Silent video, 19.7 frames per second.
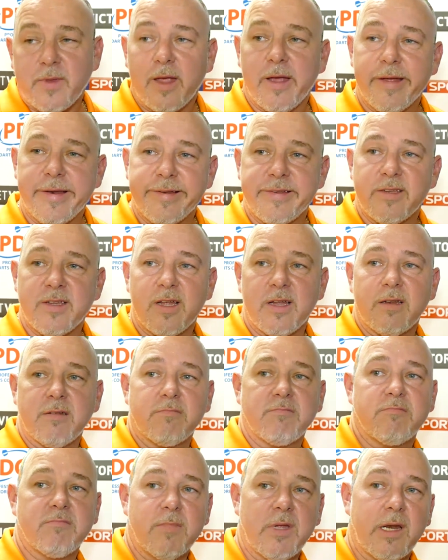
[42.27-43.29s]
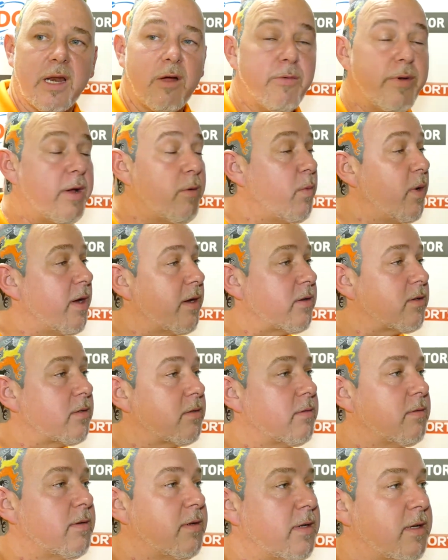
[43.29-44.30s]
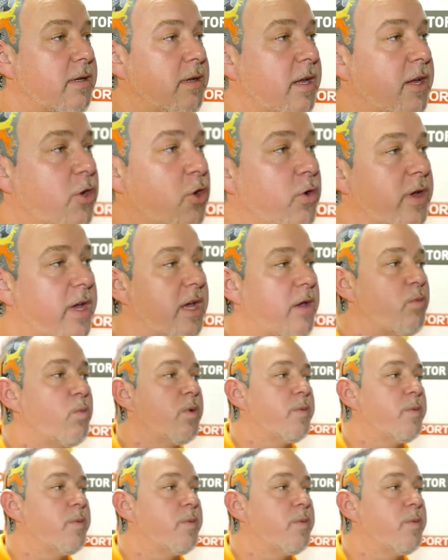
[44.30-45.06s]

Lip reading: and that worked. He couldn't keep